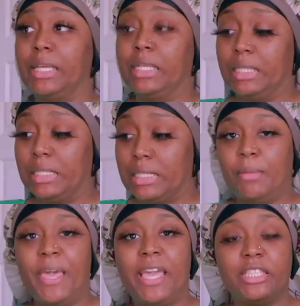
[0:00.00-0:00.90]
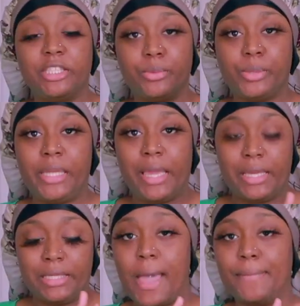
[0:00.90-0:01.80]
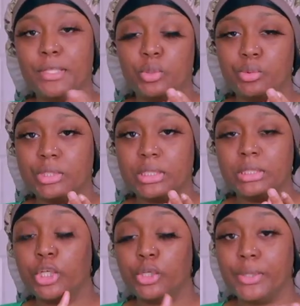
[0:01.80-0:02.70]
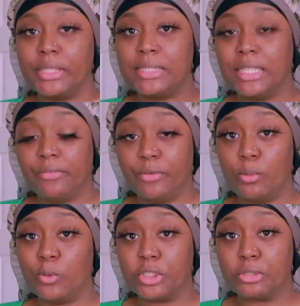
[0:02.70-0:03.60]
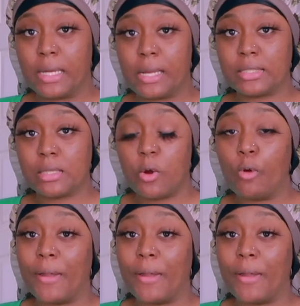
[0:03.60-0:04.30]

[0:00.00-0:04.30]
you this. The past three days, I've been using the green Cetaphil moisturizer on